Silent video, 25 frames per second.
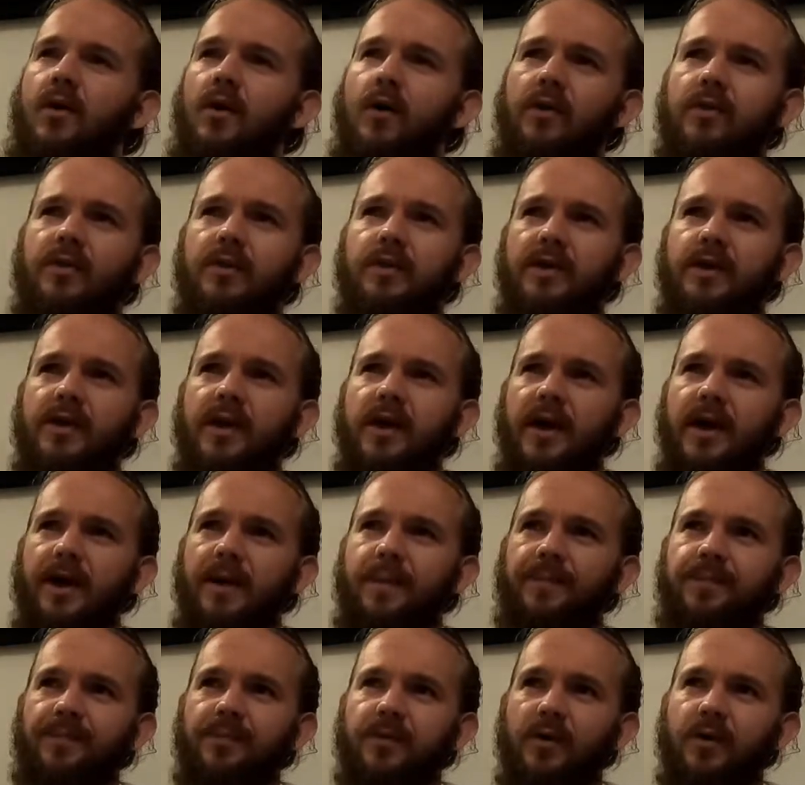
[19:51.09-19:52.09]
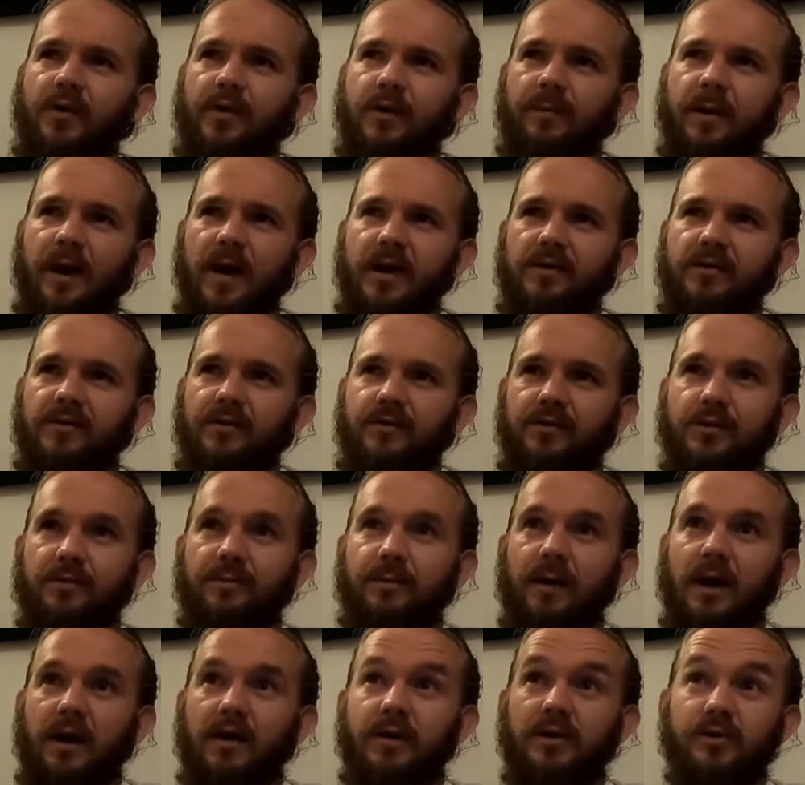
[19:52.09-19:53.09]
on the um, on the back third of
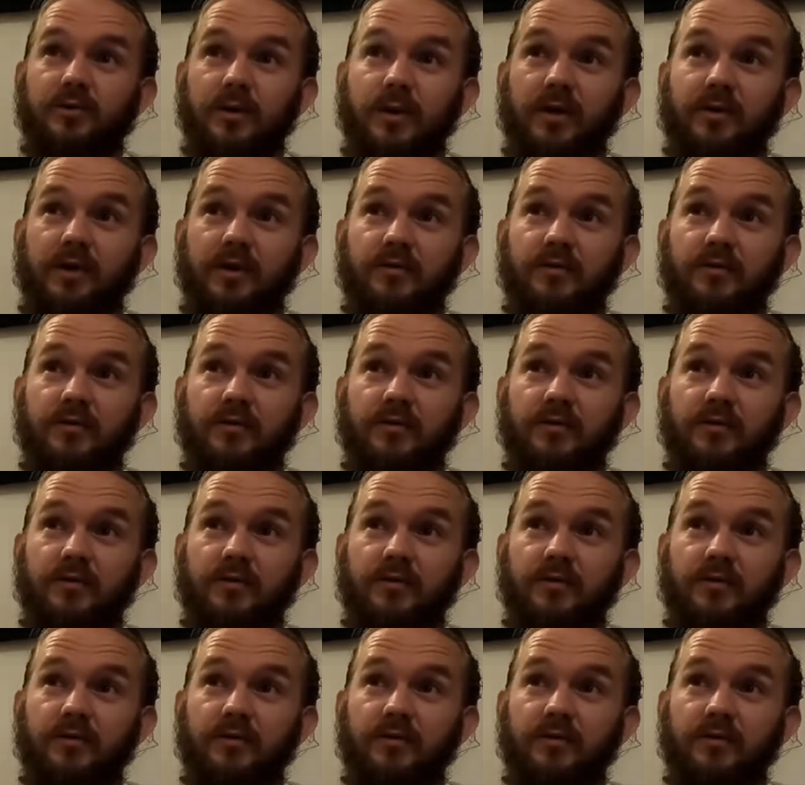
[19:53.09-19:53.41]
your palate as well.